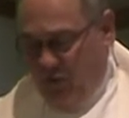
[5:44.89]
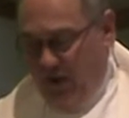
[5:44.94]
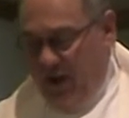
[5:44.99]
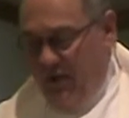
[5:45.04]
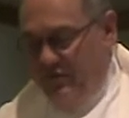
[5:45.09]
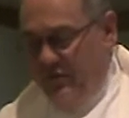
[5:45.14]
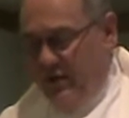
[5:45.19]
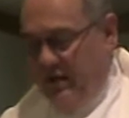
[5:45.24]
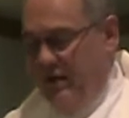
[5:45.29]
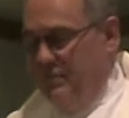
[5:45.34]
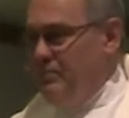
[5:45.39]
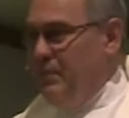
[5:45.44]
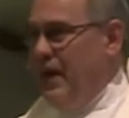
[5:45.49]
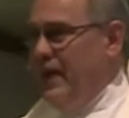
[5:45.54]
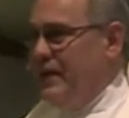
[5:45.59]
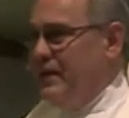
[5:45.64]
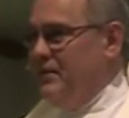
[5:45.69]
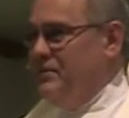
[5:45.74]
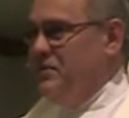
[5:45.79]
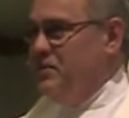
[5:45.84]
We have to get
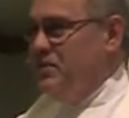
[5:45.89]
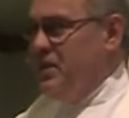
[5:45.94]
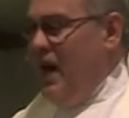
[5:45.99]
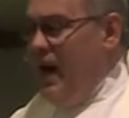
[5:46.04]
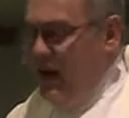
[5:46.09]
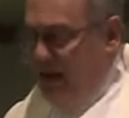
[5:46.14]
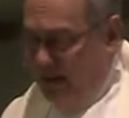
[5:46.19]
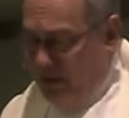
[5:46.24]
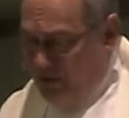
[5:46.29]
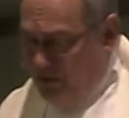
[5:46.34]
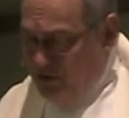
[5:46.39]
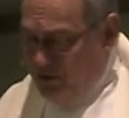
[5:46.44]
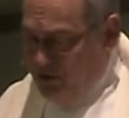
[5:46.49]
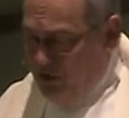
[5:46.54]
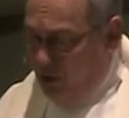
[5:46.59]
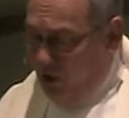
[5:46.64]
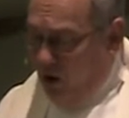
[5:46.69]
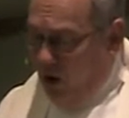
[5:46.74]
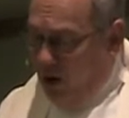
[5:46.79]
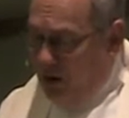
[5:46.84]
back inside. And
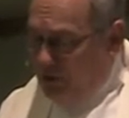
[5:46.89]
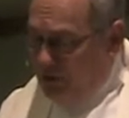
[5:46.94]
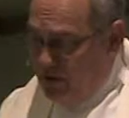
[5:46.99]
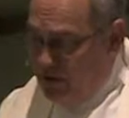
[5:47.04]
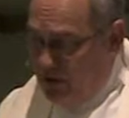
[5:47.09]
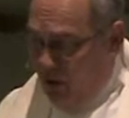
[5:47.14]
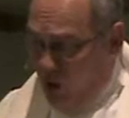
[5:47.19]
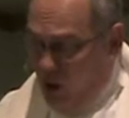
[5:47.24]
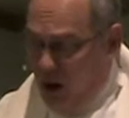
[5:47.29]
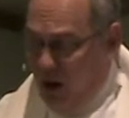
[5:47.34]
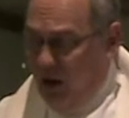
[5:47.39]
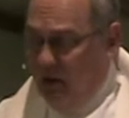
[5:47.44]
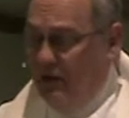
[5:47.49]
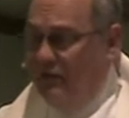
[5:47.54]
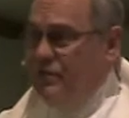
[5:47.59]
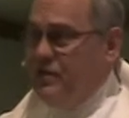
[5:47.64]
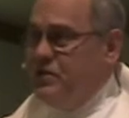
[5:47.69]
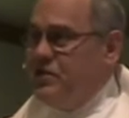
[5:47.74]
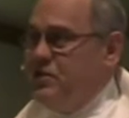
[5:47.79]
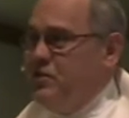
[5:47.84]
so this, all
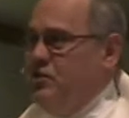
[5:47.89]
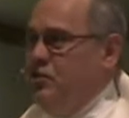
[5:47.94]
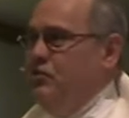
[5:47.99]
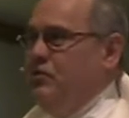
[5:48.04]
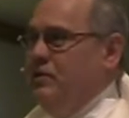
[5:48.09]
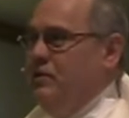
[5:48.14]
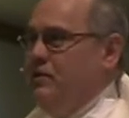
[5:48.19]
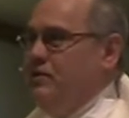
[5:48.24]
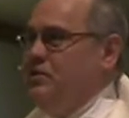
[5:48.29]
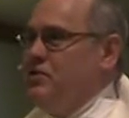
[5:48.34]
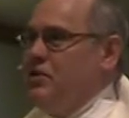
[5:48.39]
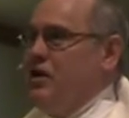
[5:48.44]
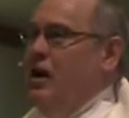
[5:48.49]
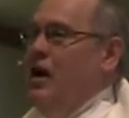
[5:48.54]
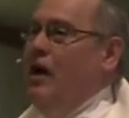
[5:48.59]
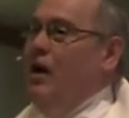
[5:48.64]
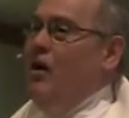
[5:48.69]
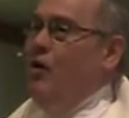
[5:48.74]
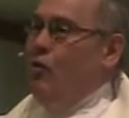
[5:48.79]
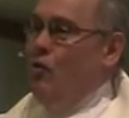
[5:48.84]
of the students
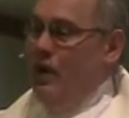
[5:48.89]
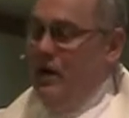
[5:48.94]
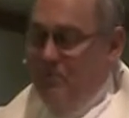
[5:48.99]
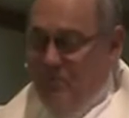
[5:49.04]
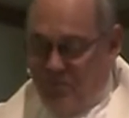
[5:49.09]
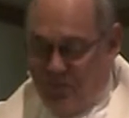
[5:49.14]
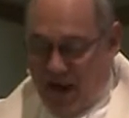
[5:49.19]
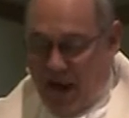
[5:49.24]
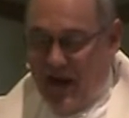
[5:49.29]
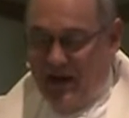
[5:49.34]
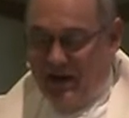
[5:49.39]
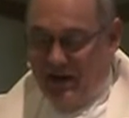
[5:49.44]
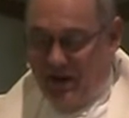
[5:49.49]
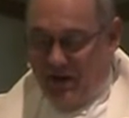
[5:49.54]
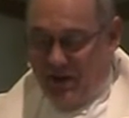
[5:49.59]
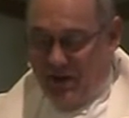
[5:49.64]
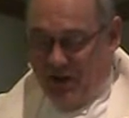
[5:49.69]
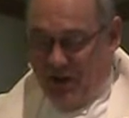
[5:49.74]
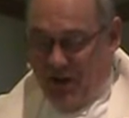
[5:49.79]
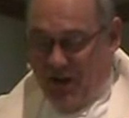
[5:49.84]
went back
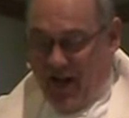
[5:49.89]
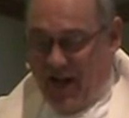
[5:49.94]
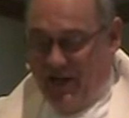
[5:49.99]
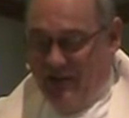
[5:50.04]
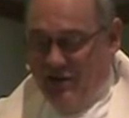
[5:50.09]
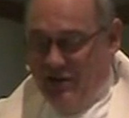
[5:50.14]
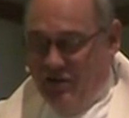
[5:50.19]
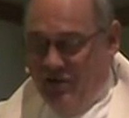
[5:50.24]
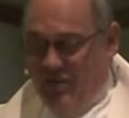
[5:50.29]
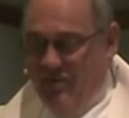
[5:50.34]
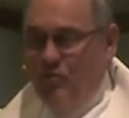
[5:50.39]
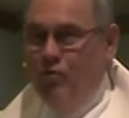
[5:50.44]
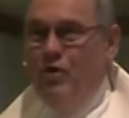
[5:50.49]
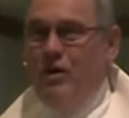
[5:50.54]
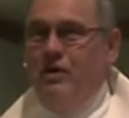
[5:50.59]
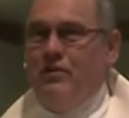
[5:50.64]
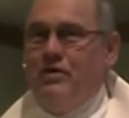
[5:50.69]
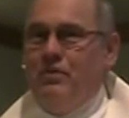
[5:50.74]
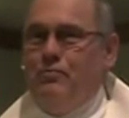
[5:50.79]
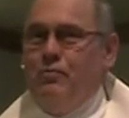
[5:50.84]
into the classroom
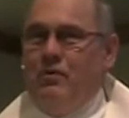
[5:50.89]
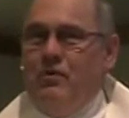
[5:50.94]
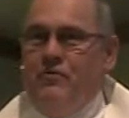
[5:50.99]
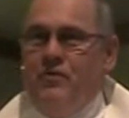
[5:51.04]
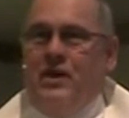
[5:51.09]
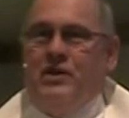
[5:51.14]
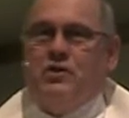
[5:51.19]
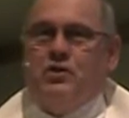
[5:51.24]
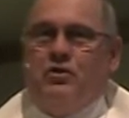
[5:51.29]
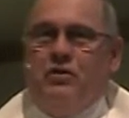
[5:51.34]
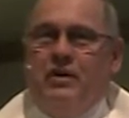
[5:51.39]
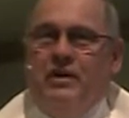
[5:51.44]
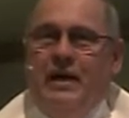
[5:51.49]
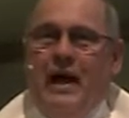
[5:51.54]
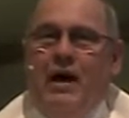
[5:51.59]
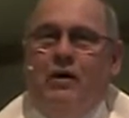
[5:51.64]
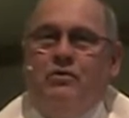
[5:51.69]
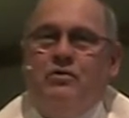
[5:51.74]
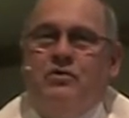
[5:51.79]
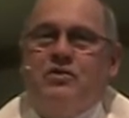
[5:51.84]
where the professor
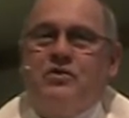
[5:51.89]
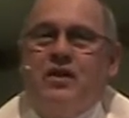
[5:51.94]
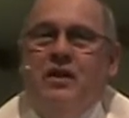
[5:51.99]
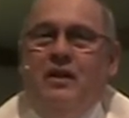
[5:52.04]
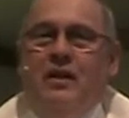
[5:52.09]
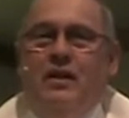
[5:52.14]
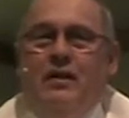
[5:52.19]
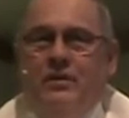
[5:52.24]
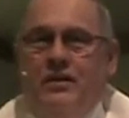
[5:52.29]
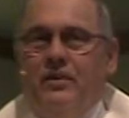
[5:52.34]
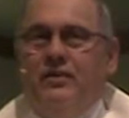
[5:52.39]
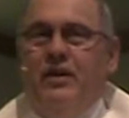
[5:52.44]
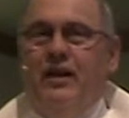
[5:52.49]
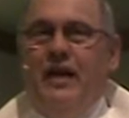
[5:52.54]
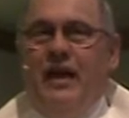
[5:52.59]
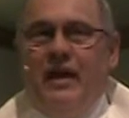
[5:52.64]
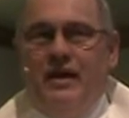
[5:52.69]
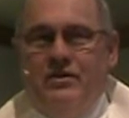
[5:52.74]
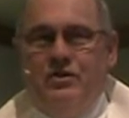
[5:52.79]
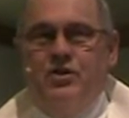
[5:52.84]
announced that
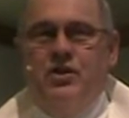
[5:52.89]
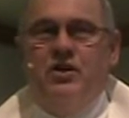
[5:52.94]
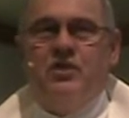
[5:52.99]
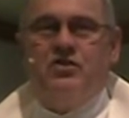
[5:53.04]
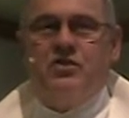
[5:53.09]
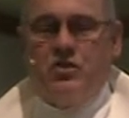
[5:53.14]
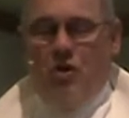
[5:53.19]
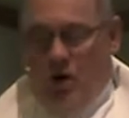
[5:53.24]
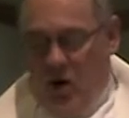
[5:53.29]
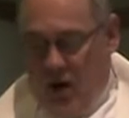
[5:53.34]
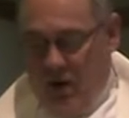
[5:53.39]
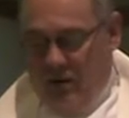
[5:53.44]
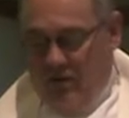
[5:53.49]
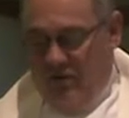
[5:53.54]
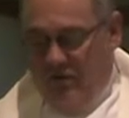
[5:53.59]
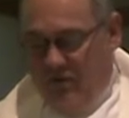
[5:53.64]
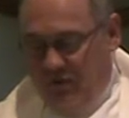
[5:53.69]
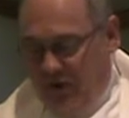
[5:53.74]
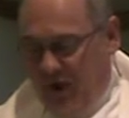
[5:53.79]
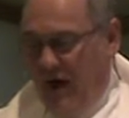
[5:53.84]
they had just all
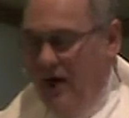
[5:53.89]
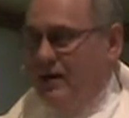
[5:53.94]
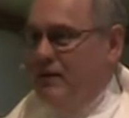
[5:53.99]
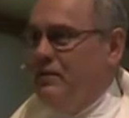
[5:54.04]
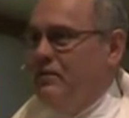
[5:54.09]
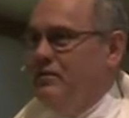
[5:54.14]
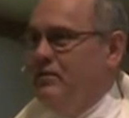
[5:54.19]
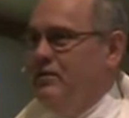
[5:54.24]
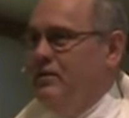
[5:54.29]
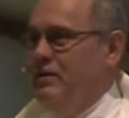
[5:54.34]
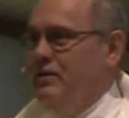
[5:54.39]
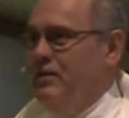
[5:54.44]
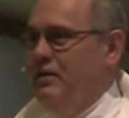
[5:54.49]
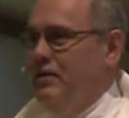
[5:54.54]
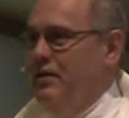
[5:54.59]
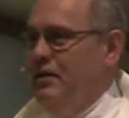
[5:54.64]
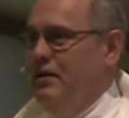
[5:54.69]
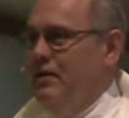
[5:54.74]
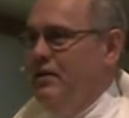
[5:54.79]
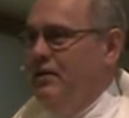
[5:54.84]
flunked
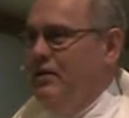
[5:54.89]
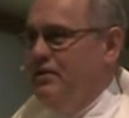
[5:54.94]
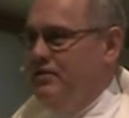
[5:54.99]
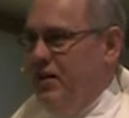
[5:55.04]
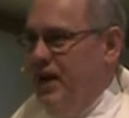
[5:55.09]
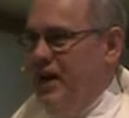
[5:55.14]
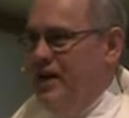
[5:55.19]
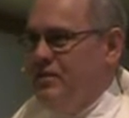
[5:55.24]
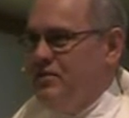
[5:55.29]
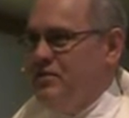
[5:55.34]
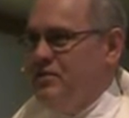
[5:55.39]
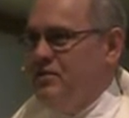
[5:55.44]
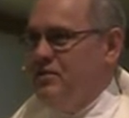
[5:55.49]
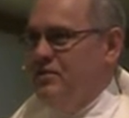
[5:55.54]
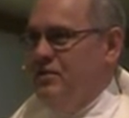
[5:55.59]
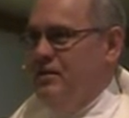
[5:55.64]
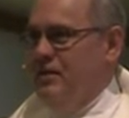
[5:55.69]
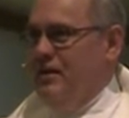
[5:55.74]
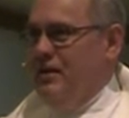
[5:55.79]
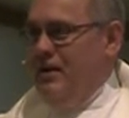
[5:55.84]
the test
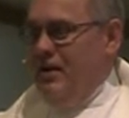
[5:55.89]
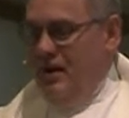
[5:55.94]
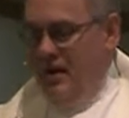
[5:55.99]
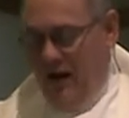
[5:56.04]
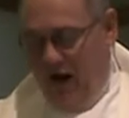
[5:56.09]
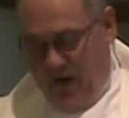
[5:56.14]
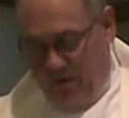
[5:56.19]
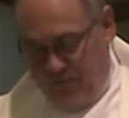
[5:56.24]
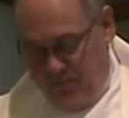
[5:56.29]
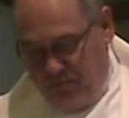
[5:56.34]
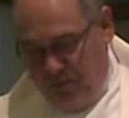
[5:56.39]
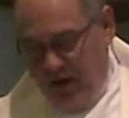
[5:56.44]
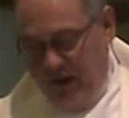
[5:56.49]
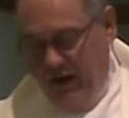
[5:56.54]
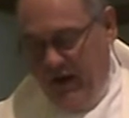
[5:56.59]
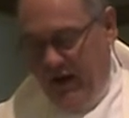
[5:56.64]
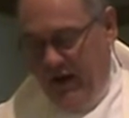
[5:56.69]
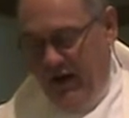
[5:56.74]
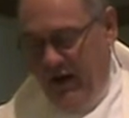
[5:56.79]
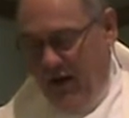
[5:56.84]
of
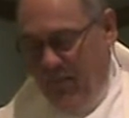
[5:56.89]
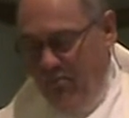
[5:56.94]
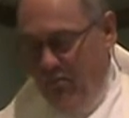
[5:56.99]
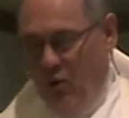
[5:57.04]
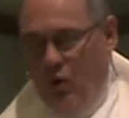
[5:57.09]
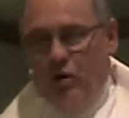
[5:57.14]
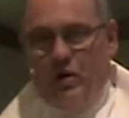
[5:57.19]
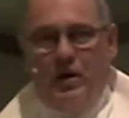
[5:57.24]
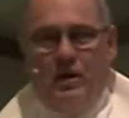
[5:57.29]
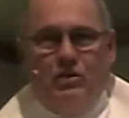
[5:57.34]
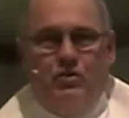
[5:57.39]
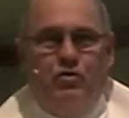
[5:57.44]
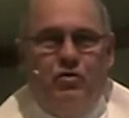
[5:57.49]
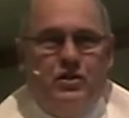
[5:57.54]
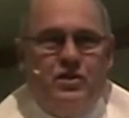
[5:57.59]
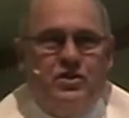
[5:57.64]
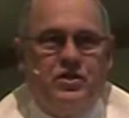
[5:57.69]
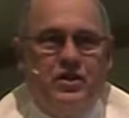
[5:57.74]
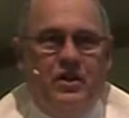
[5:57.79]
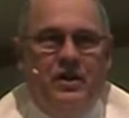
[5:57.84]
being a moral
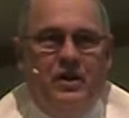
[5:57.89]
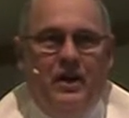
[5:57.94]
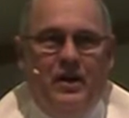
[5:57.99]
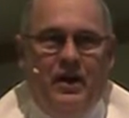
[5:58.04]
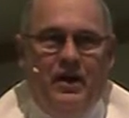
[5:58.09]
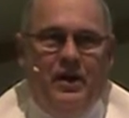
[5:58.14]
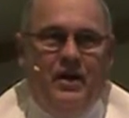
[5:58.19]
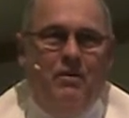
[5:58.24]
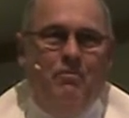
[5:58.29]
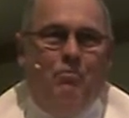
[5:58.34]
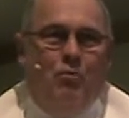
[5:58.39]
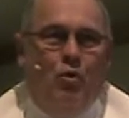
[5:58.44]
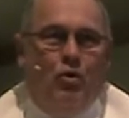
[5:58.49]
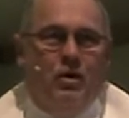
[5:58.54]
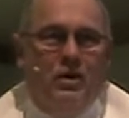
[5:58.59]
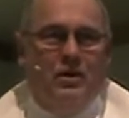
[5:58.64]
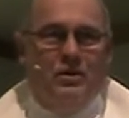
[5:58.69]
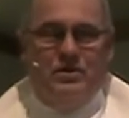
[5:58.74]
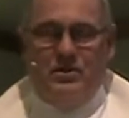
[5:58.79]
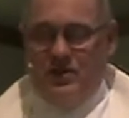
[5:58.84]
Christian in an
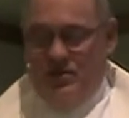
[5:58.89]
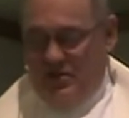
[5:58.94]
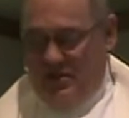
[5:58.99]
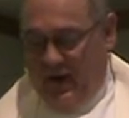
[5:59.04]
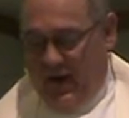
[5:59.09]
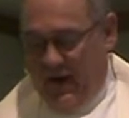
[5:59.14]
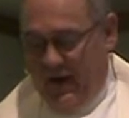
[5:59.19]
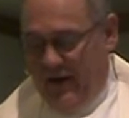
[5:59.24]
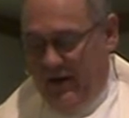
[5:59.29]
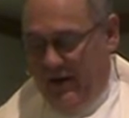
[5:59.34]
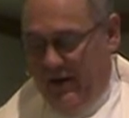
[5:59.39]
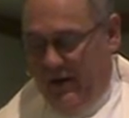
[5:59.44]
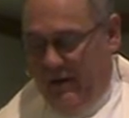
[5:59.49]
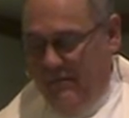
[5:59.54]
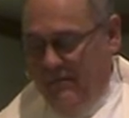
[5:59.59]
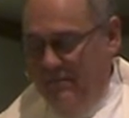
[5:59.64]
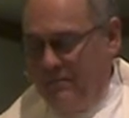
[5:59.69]
immoral society.